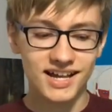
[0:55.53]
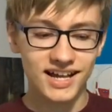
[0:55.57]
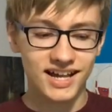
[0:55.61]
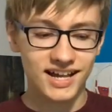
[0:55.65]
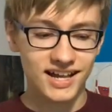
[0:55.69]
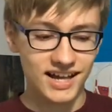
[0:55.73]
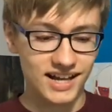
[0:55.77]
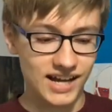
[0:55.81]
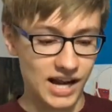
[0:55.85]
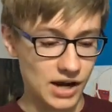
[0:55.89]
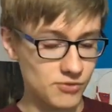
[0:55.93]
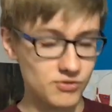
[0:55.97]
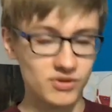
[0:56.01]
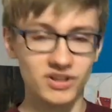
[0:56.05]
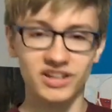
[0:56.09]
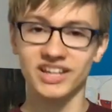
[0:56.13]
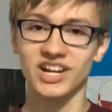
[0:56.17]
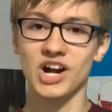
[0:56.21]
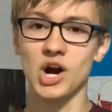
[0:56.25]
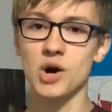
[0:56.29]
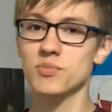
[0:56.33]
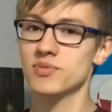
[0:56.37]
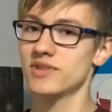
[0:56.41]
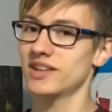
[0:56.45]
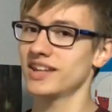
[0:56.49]
and I really
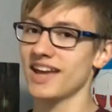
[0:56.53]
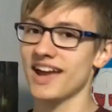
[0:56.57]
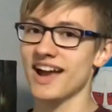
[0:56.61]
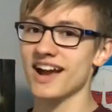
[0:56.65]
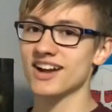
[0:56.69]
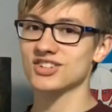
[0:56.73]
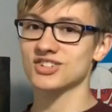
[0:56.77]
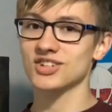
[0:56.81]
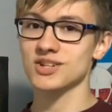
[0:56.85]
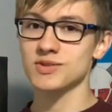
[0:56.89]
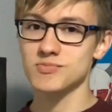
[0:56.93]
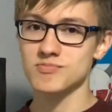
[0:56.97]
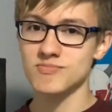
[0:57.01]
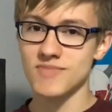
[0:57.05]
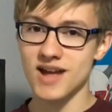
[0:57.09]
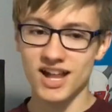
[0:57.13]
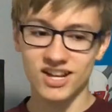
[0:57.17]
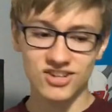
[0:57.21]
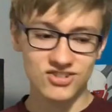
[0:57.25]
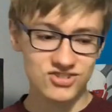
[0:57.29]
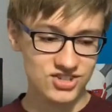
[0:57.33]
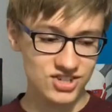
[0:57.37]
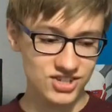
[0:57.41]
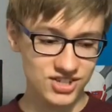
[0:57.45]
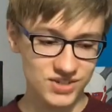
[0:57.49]
hope they actually
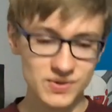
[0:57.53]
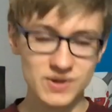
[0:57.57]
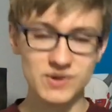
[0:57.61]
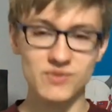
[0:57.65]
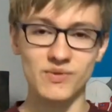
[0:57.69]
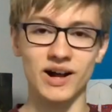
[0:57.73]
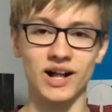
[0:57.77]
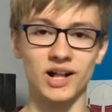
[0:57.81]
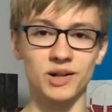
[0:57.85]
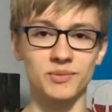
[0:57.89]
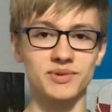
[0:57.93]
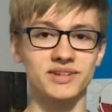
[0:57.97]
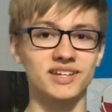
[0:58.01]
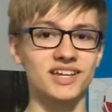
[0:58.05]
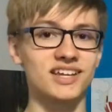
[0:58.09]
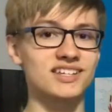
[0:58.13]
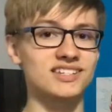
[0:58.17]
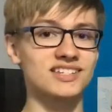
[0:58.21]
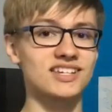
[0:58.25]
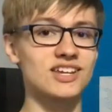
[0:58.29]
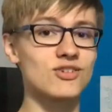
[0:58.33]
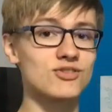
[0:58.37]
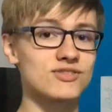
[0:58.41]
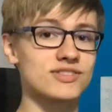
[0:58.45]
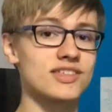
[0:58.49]
manage to do it well because
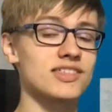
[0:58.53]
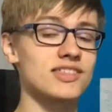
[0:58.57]
here's the